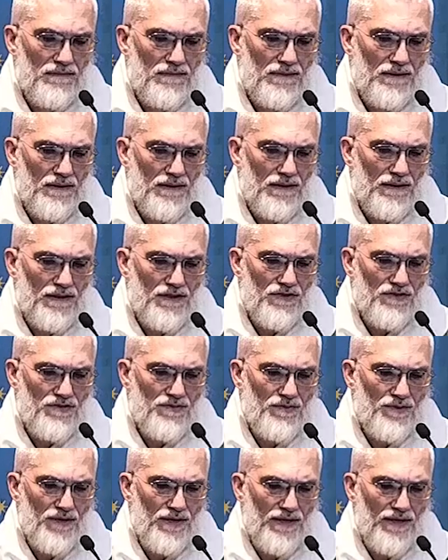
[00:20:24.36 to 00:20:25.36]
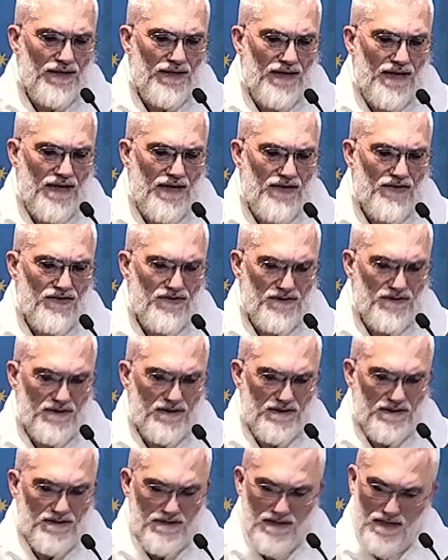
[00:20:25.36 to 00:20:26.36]
Let us pray and ask that
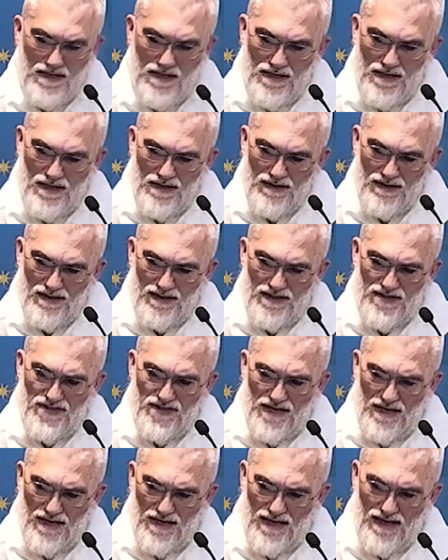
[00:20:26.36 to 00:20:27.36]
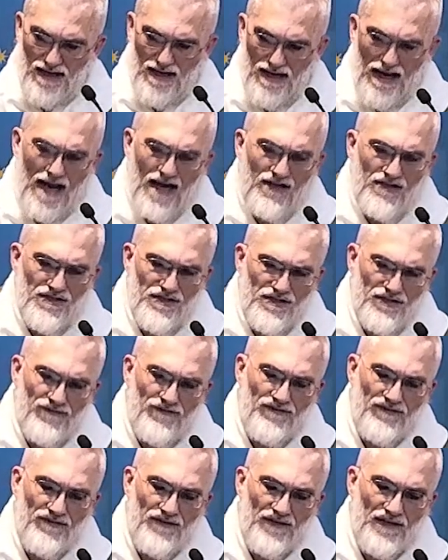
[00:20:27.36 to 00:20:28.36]
these acts of
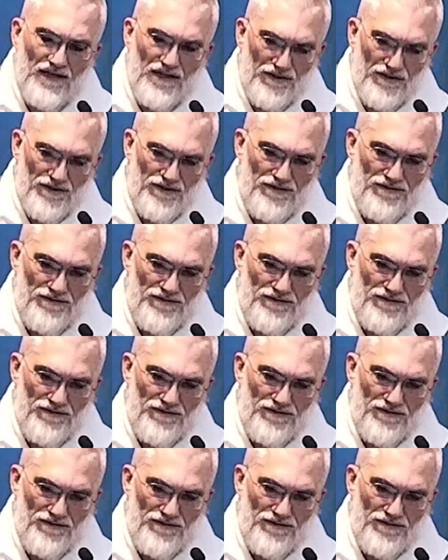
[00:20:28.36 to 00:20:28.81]
faith